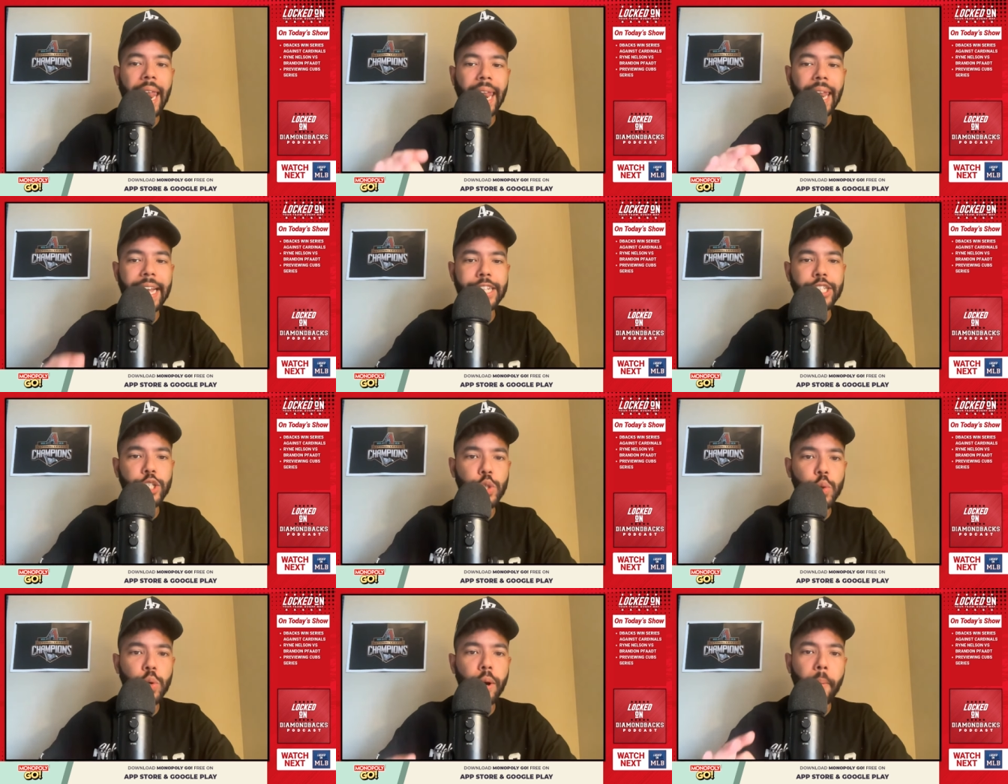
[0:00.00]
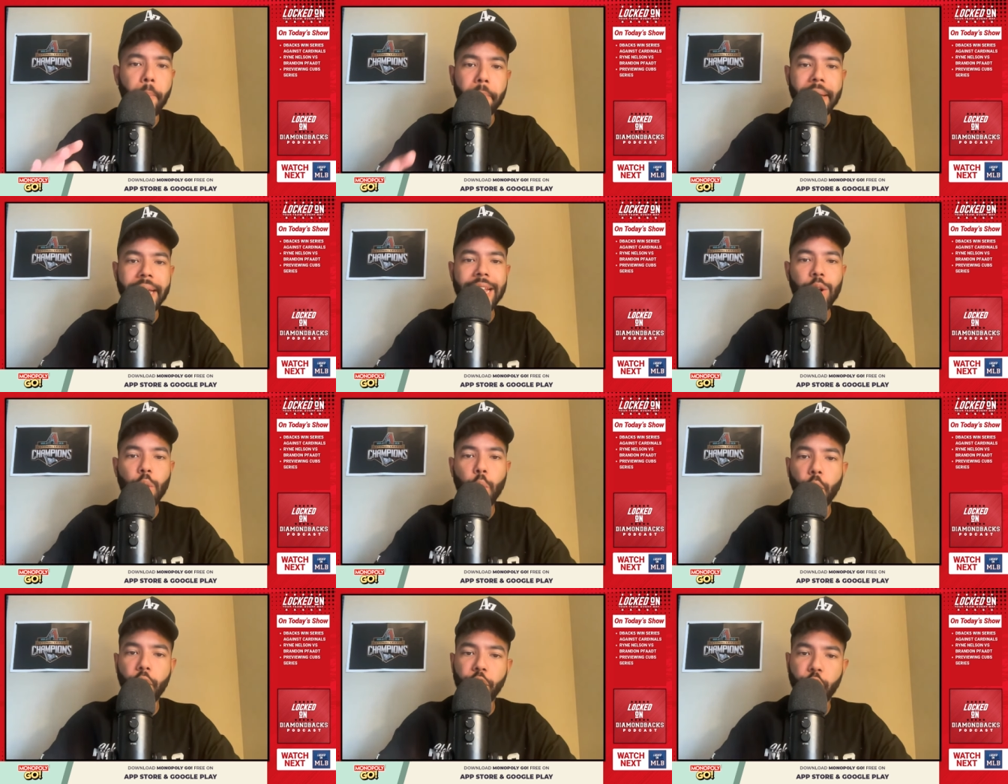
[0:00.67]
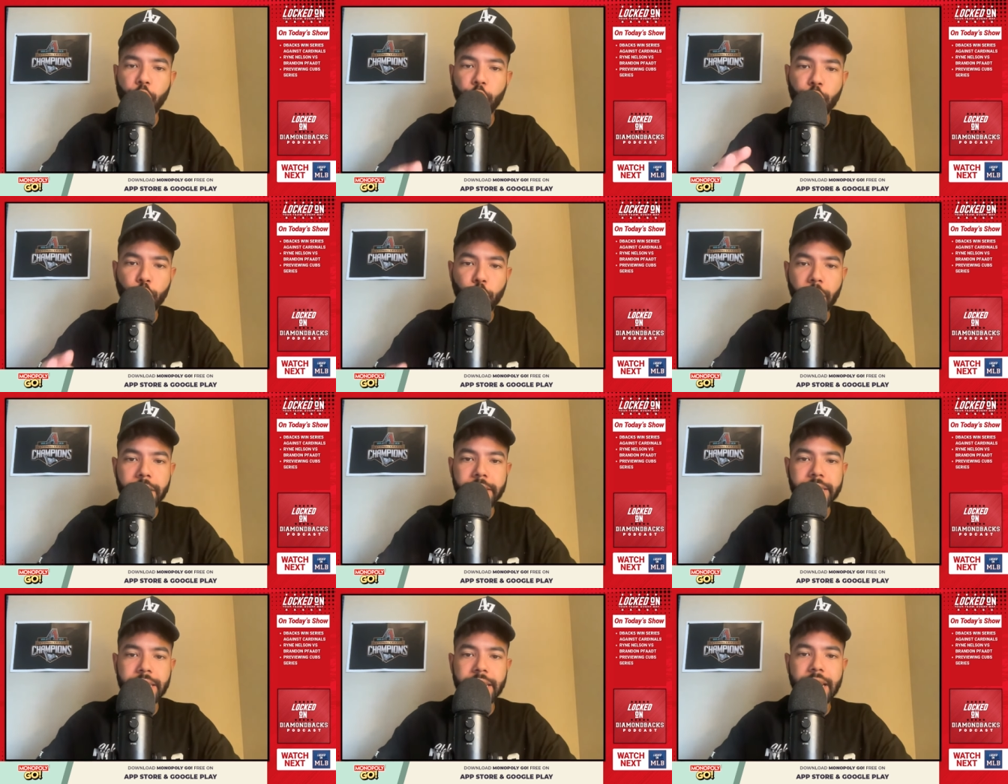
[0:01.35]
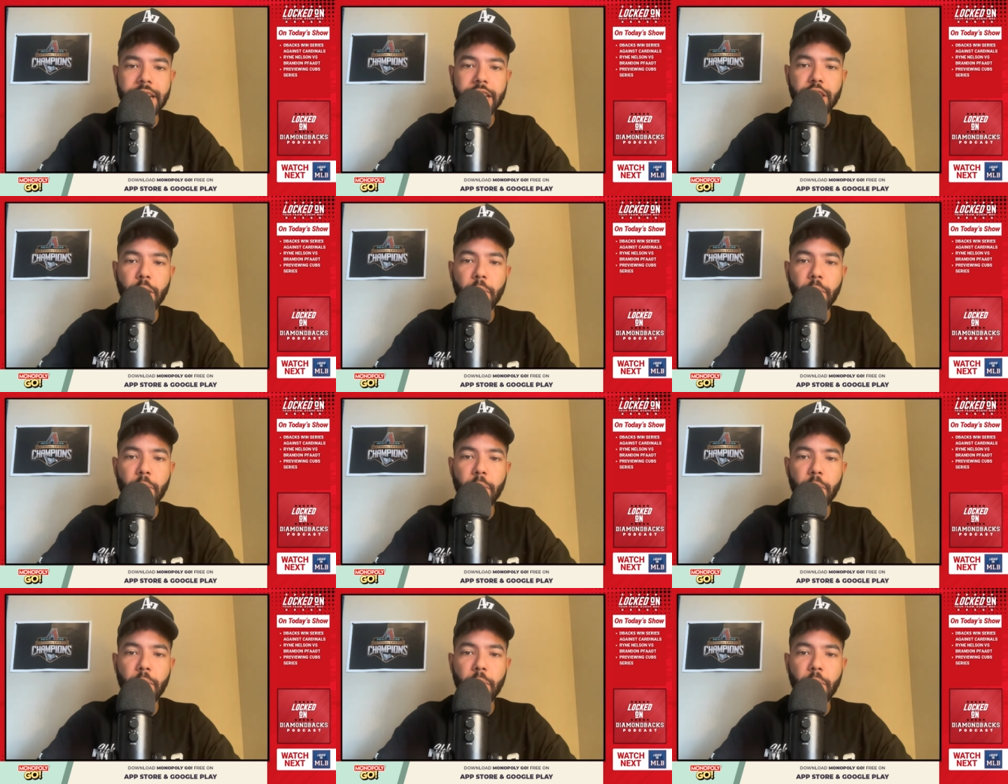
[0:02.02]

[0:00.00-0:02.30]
lets you compete with your friends to get